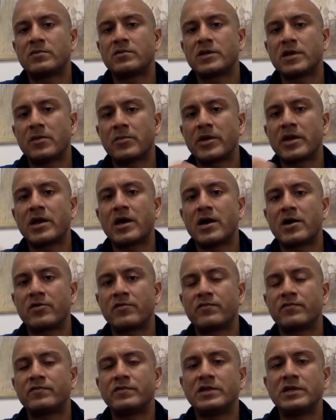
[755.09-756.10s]
coming out
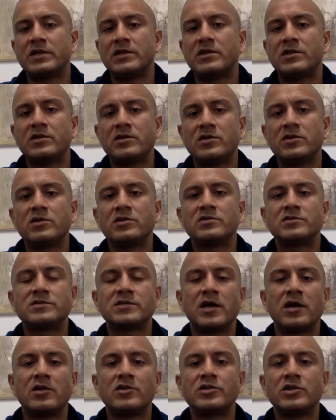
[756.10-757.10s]
of the
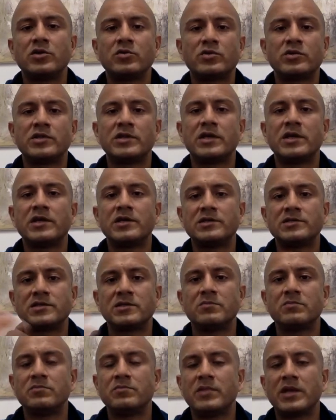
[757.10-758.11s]
cell nucleus
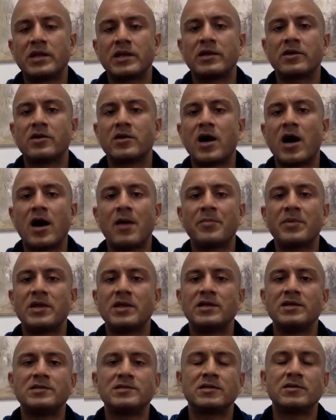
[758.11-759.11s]
and making
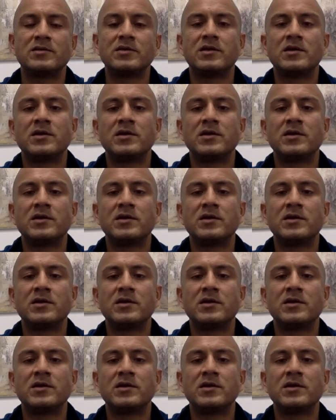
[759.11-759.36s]
copies and